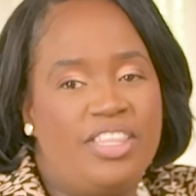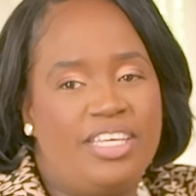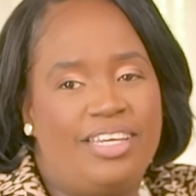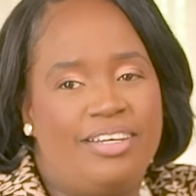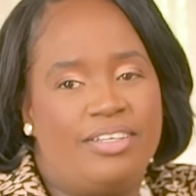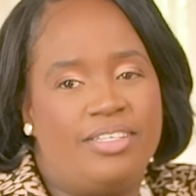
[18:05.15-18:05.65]
the
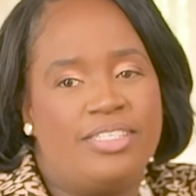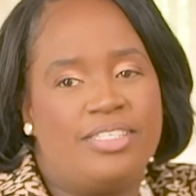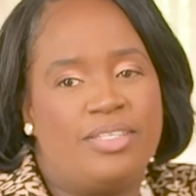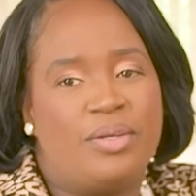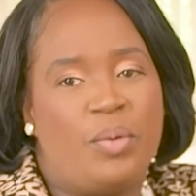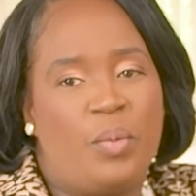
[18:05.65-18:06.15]
years,
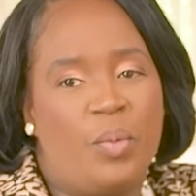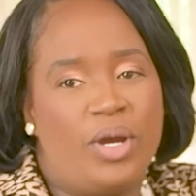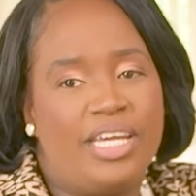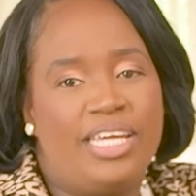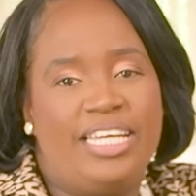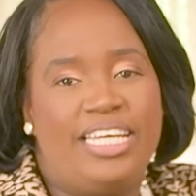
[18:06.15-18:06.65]

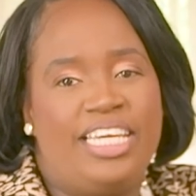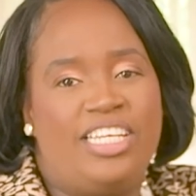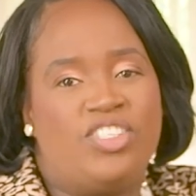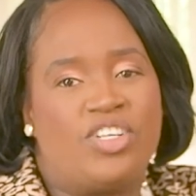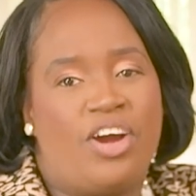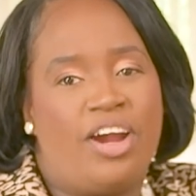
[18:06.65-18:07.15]
working in
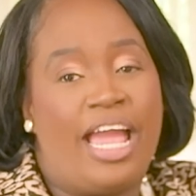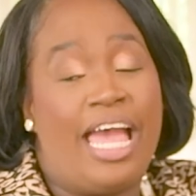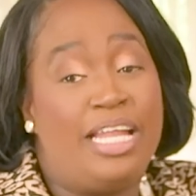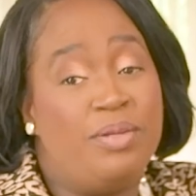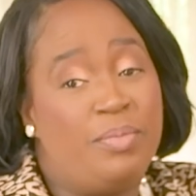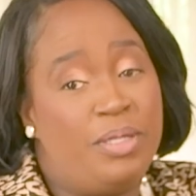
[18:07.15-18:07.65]
HR
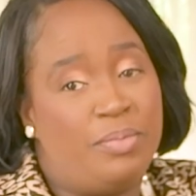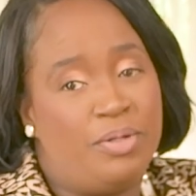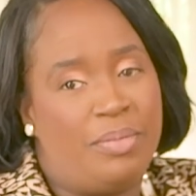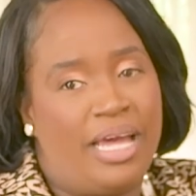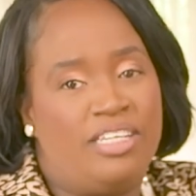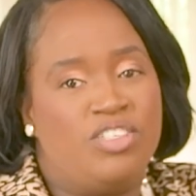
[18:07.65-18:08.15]
and people
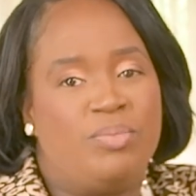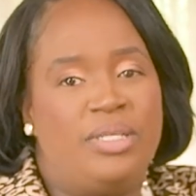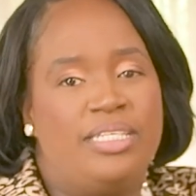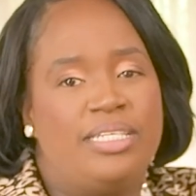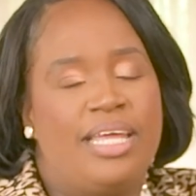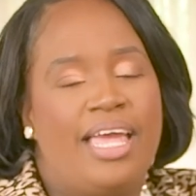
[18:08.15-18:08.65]

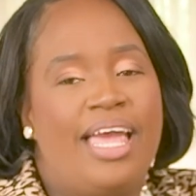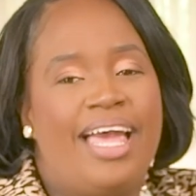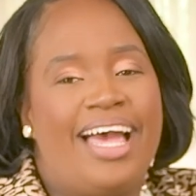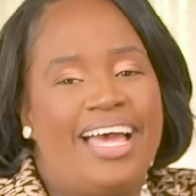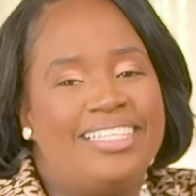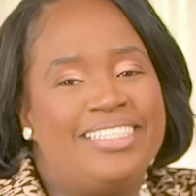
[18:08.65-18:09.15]
management,
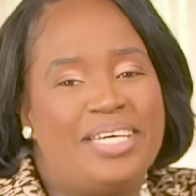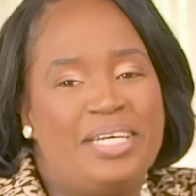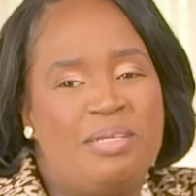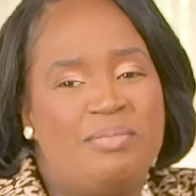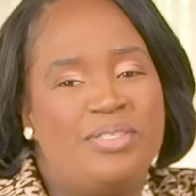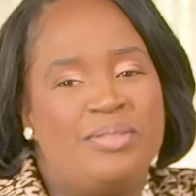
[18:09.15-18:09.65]
at times